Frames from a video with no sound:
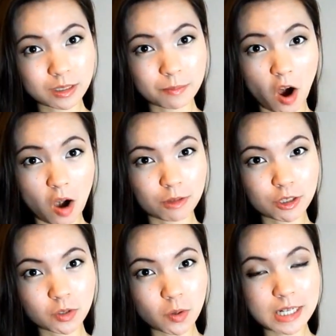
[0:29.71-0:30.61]
in most
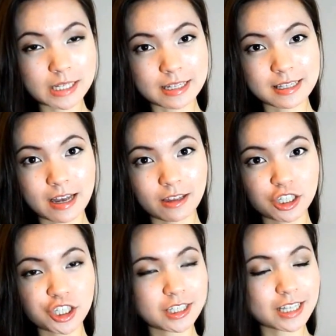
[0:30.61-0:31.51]
department stores that
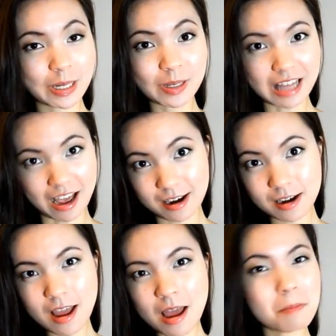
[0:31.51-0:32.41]
sell the Shiseido
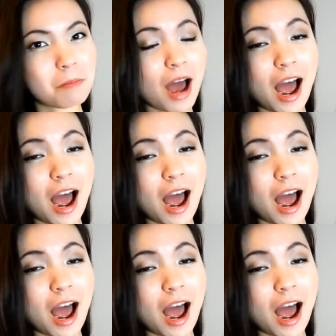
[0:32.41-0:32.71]
line,